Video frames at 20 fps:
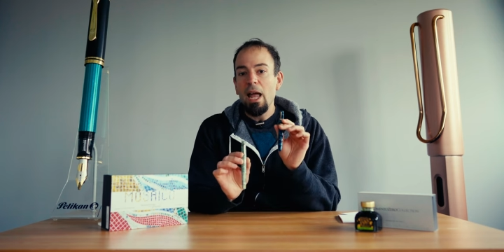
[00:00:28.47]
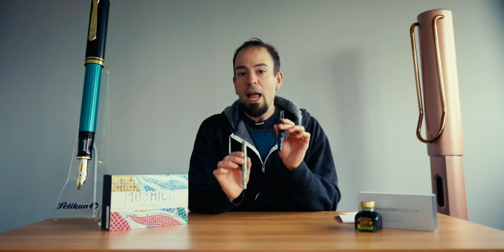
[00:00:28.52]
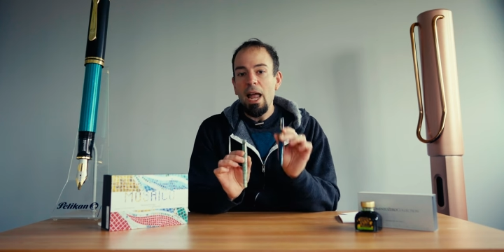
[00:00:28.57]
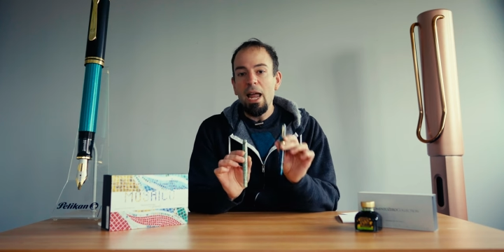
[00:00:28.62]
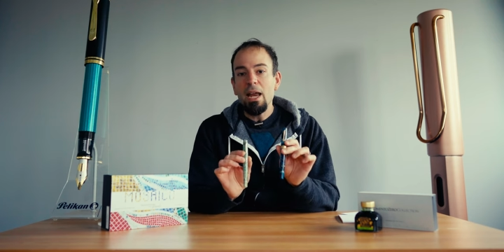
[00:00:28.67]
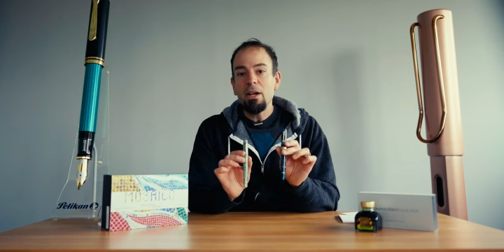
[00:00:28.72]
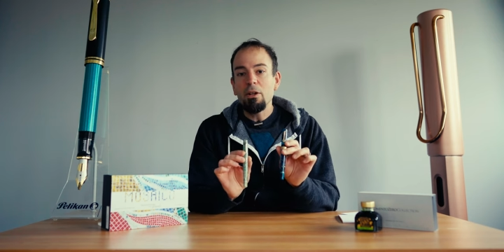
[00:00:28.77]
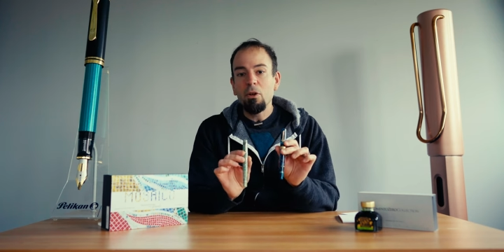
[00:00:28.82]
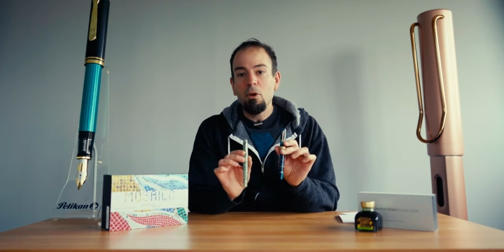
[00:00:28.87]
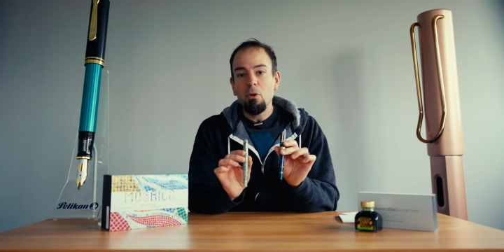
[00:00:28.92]

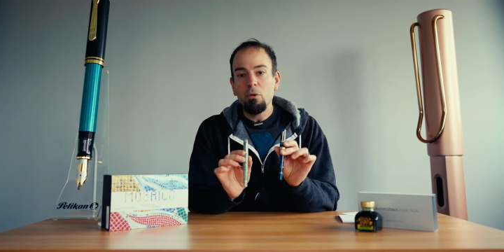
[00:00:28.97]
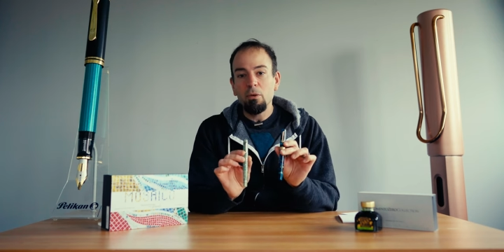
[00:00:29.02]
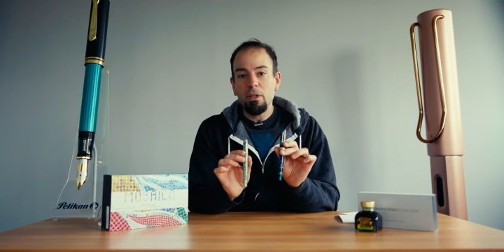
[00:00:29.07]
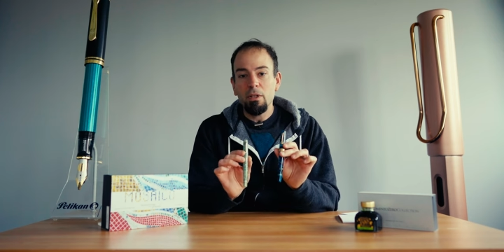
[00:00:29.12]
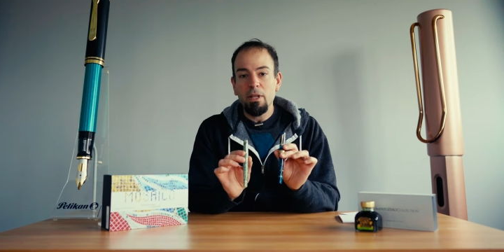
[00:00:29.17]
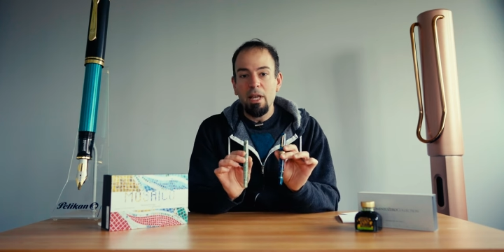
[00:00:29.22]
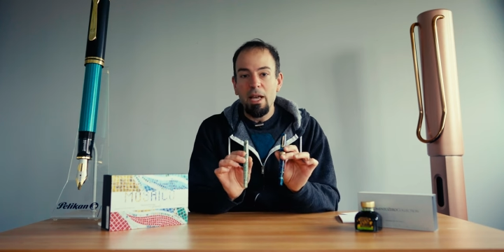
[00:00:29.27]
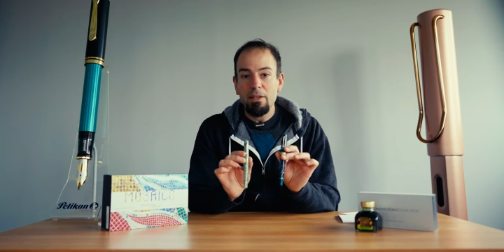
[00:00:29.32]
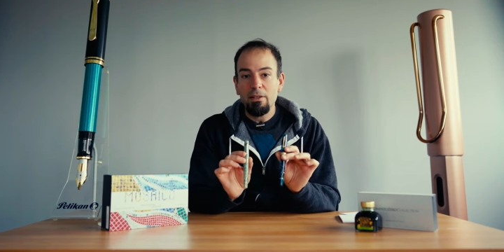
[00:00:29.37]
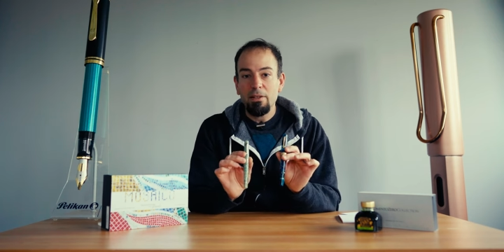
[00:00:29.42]
and gold
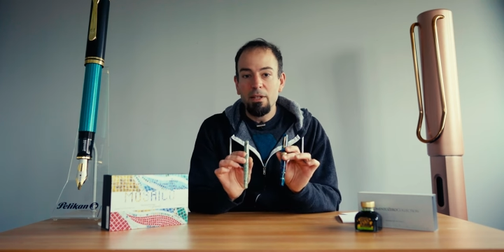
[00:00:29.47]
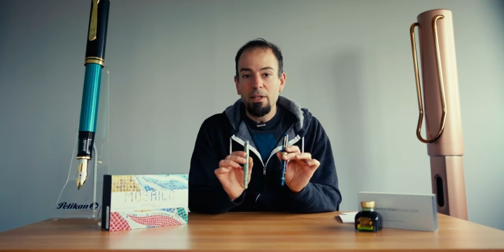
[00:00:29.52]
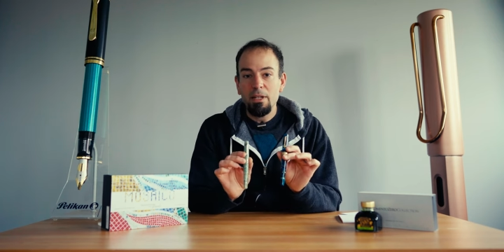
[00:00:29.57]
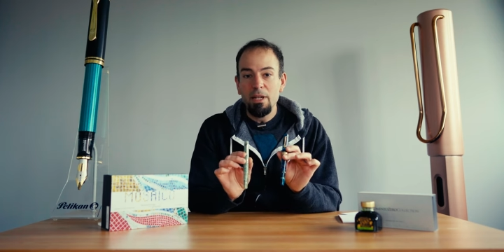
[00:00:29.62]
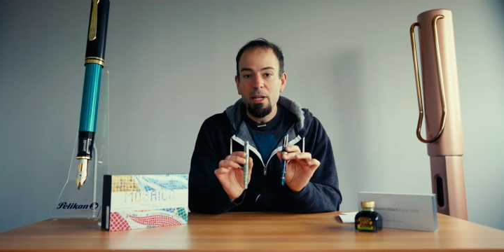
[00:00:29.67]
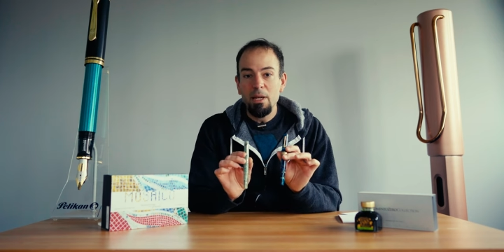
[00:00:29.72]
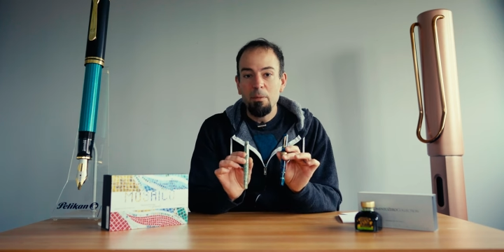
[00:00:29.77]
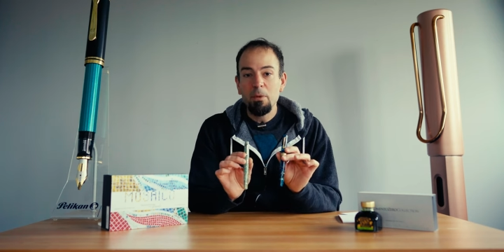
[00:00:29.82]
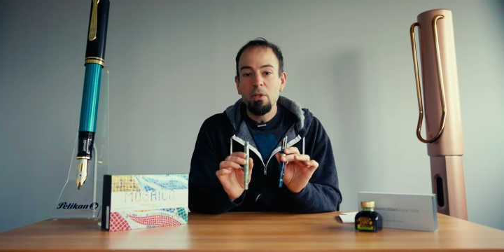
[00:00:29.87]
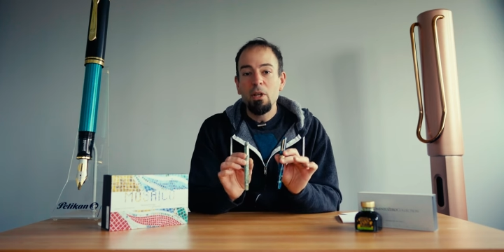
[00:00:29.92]
elastic
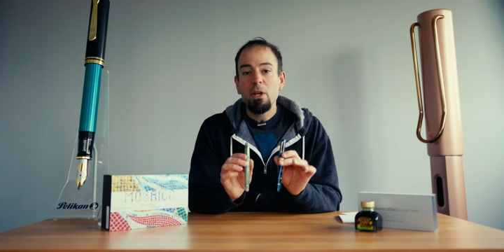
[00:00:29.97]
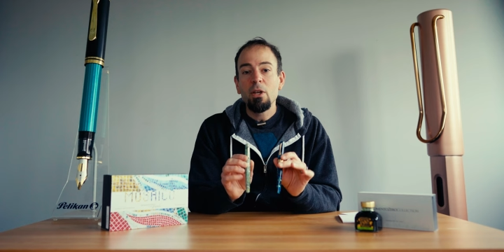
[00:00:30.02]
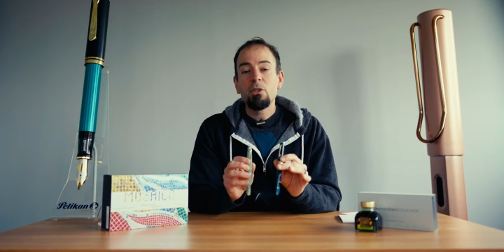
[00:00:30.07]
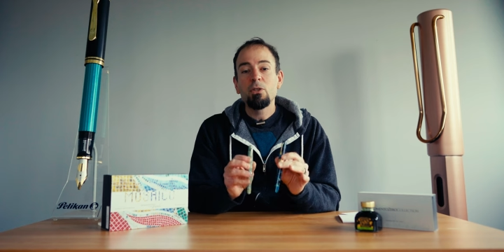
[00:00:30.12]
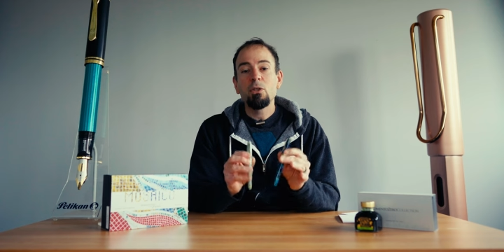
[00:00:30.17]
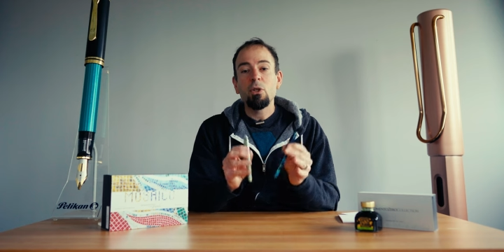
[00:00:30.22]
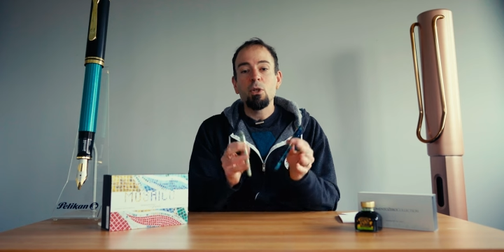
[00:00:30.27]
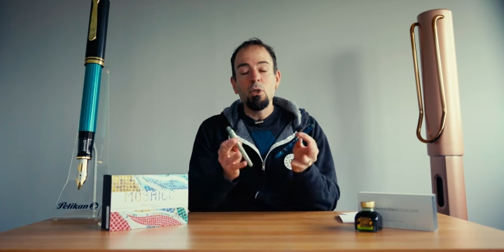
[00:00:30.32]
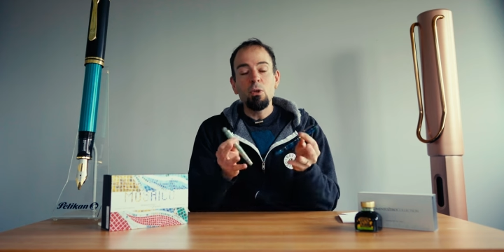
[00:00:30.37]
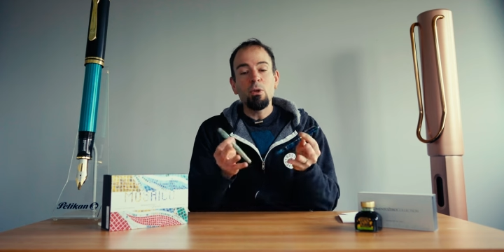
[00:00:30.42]
nibs
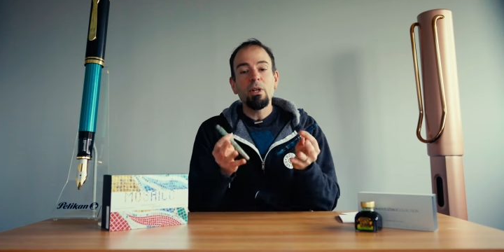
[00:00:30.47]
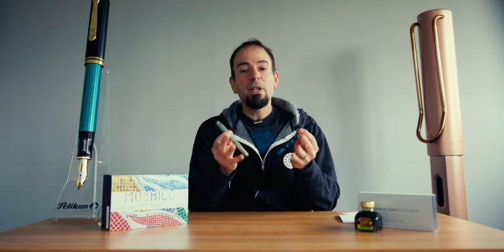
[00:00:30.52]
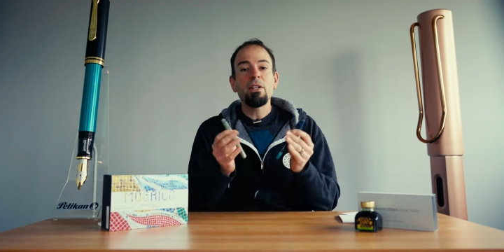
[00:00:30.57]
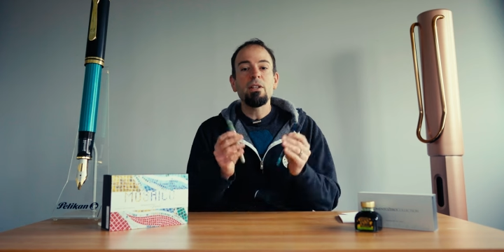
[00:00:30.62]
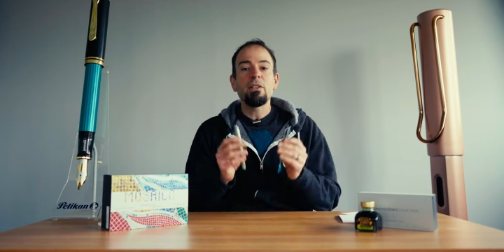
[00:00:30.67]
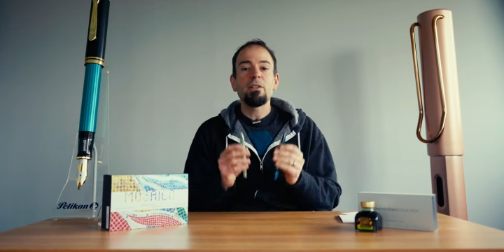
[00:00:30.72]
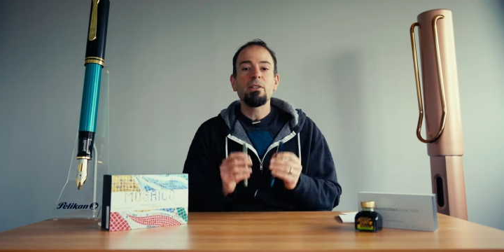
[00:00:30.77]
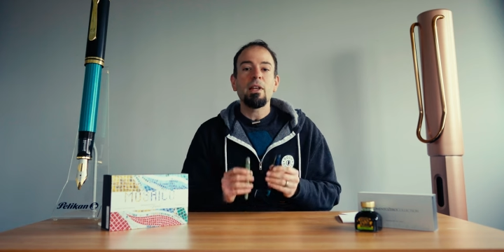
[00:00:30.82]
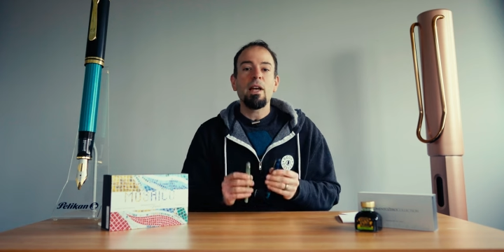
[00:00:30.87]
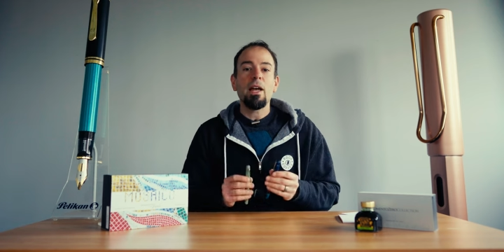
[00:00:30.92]
so you could
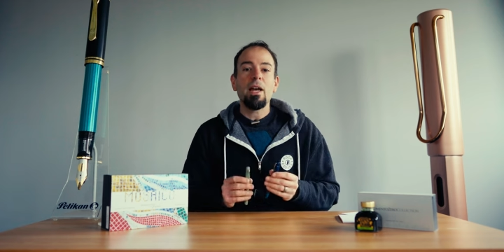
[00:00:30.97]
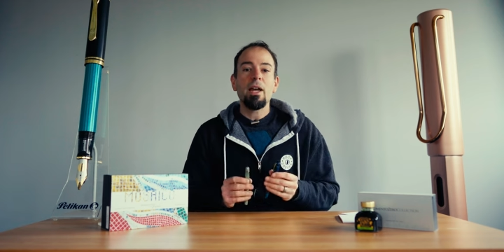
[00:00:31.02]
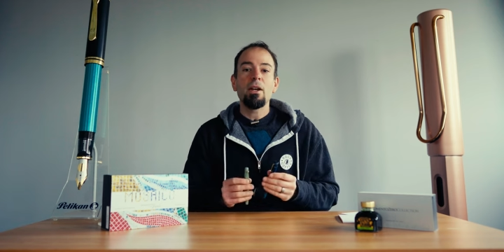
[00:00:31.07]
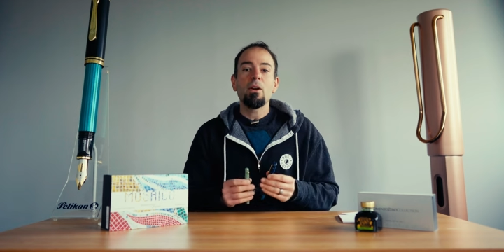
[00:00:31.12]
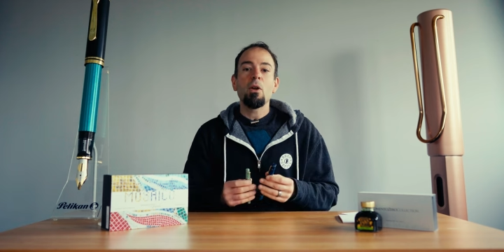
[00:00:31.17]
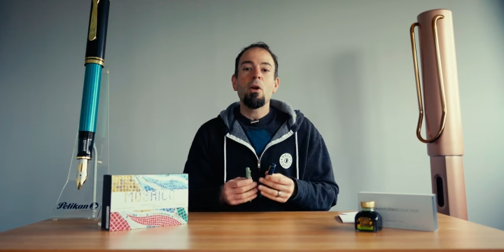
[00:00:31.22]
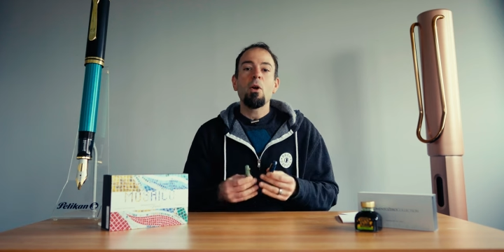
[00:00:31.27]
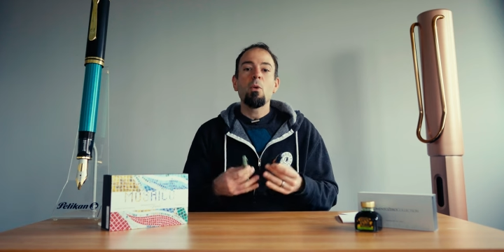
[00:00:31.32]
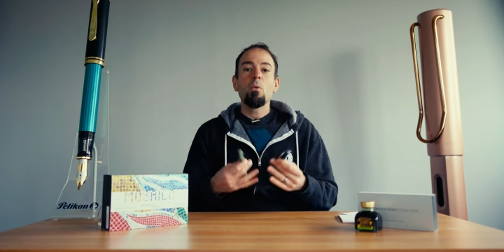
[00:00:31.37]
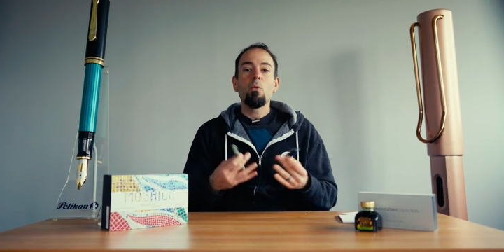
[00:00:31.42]

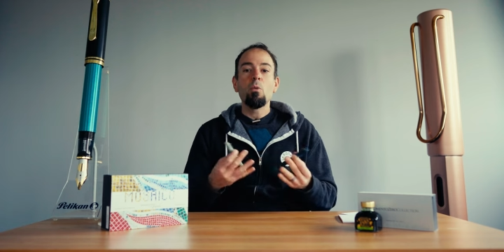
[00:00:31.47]
decide